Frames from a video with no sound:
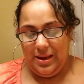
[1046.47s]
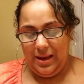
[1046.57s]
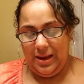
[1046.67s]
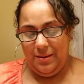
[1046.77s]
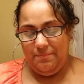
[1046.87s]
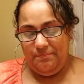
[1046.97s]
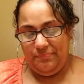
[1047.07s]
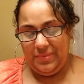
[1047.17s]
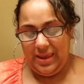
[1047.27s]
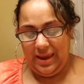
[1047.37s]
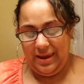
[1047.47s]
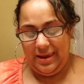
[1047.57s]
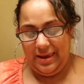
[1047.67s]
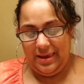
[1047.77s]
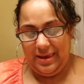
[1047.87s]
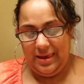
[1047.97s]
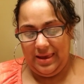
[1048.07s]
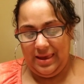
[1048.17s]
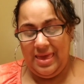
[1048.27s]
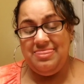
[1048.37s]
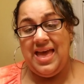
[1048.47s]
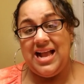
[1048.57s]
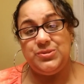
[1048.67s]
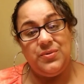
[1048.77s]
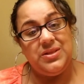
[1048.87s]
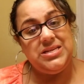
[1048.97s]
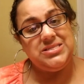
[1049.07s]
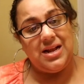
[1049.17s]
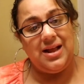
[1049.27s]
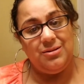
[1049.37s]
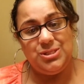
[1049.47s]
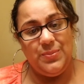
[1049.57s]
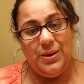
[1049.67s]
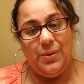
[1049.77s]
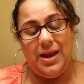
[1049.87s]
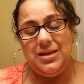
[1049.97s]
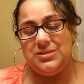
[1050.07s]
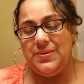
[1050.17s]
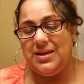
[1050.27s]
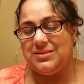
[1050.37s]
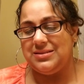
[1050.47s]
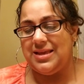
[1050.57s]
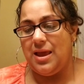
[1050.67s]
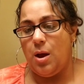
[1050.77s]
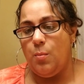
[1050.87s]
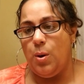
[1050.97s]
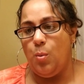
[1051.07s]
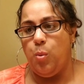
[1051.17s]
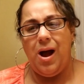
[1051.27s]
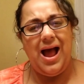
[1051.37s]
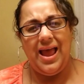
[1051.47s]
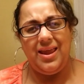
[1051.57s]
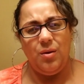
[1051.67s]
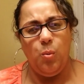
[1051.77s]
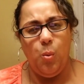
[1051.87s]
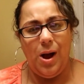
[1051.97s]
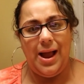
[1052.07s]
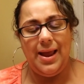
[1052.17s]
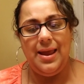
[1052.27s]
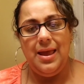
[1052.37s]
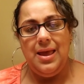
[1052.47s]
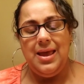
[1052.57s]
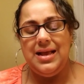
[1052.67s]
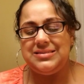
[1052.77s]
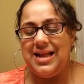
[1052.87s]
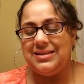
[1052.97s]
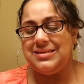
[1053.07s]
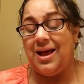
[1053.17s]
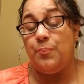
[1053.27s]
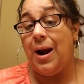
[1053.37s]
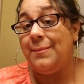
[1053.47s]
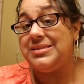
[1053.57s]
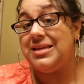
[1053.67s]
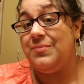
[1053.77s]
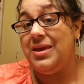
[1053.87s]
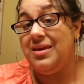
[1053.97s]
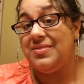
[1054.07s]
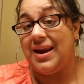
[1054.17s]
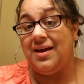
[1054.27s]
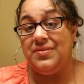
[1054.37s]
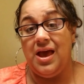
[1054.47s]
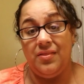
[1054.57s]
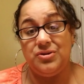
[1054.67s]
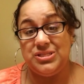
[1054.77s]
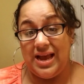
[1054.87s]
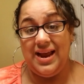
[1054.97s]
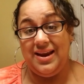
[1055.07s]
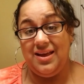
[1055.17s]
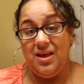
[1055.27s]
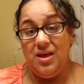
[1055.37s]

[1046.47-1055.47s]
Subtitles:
And that's what really stuck out to me, right? It's because it's saying, but why? Why? It's not promising me that on the other side